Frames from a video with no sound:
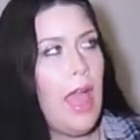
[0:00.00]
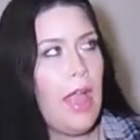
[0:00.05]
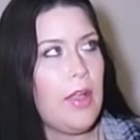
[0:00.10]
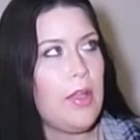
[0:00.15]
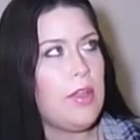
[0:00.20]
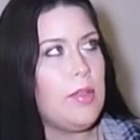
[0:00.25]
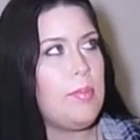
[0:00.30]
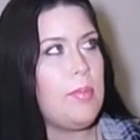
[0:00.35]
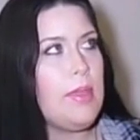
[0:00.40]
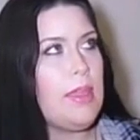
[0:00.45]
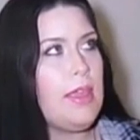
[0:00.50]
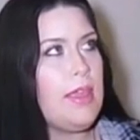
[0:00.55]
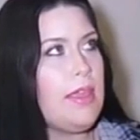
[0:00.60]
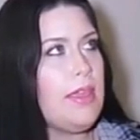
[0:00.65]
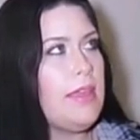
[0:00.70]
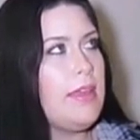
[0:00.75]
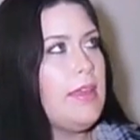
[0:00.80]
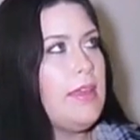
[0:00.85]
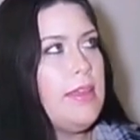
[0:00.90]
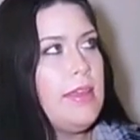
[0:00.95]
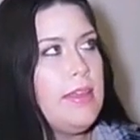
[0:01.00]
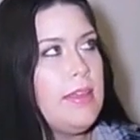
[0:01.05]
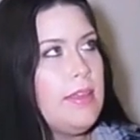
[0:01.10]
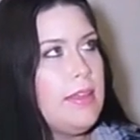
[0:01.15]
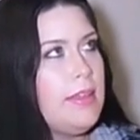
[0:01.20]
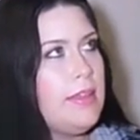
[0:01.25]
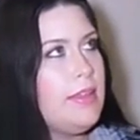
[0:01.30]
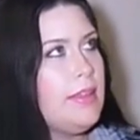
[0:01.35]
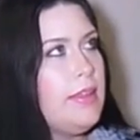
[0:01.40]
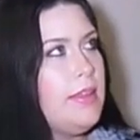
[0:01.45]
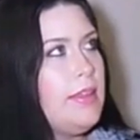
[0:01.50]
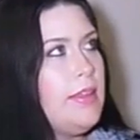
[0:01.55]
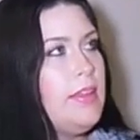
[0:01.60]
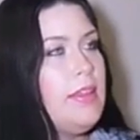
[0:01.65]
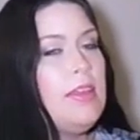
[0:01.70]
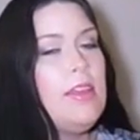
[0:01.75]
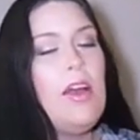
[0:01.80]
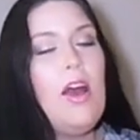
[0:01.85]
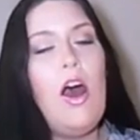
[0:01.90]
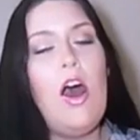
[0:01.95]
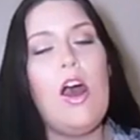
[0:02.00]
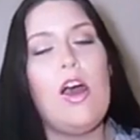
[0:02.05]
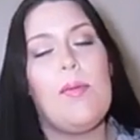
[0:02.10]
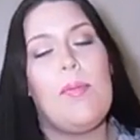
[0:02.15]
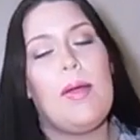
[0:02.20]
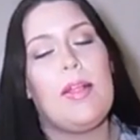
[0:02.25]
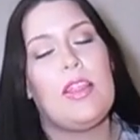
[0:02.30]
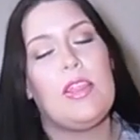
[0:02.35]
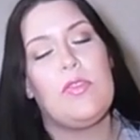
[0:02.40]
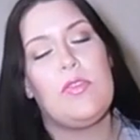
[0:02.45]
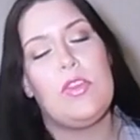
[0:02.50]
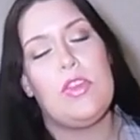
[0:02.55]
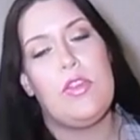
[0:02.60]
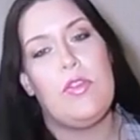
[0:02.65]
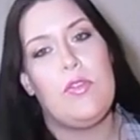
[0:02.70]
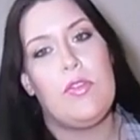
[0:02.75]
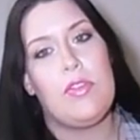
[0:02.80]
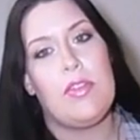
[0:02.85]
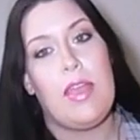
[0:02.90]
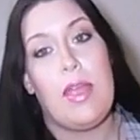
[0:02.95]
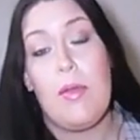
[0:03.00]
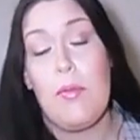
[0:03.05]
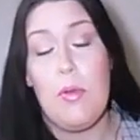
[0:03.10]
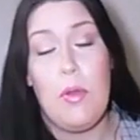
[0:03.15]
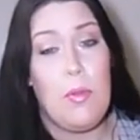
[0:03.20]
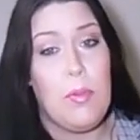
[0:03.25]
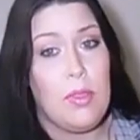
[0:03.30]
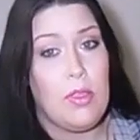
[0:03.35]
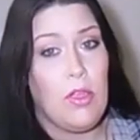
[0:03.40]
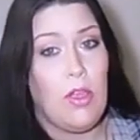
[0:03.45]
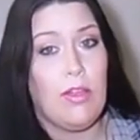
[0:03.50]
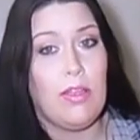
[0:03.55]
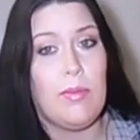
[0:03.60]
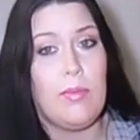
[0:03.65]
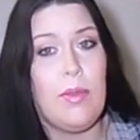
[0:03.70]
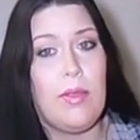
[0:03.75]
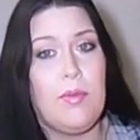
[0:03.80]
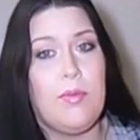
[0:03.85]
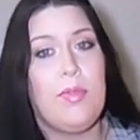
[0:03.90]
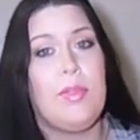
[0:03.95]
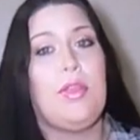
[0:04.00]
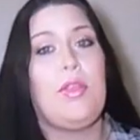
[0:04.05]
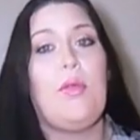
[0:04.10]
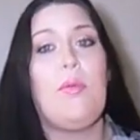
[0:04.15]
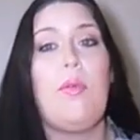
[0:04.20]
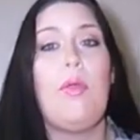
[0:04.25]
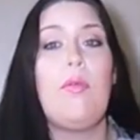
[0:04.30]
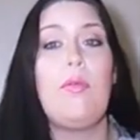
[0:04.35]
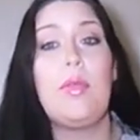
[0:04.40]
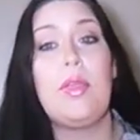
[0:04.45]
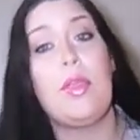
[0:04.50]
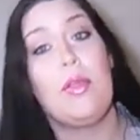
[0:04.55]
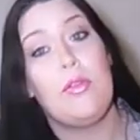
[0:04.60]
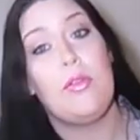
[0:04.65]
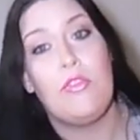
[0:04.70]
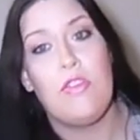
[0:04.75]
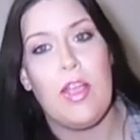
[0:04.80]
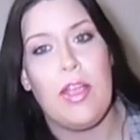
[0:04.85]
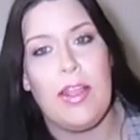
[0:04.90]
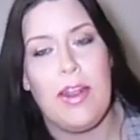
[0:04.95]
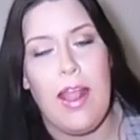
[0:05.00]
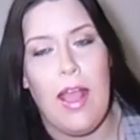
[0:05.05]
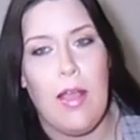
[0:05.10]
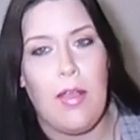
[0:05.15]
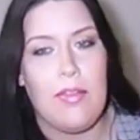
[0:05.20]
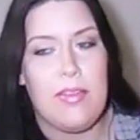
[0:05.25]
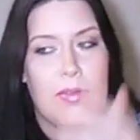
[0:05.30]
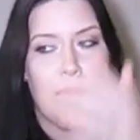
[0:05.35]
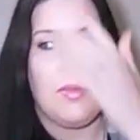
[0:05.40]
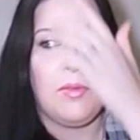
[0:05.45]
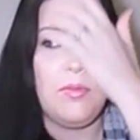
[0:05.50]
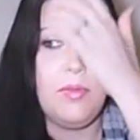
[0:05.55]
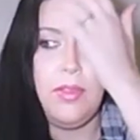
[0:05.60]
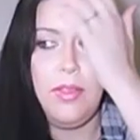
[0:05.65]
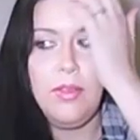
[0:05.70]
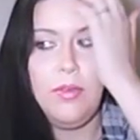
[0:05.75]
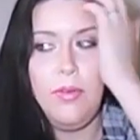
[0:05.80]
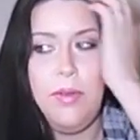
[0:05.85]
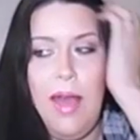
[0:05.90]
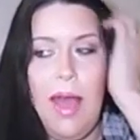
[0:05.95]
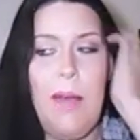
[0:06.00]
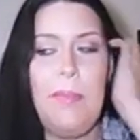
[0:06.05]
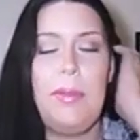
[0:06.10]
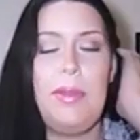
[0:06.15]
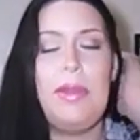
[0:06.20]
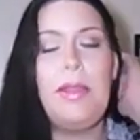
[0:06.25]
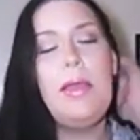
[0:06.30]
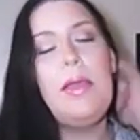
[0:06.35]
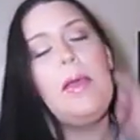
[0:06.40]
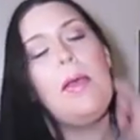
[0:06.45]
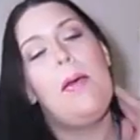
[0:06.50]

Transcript: I could be all about the views and say I won't be talking about everything noteworthy. Go check it out because something really cool happened.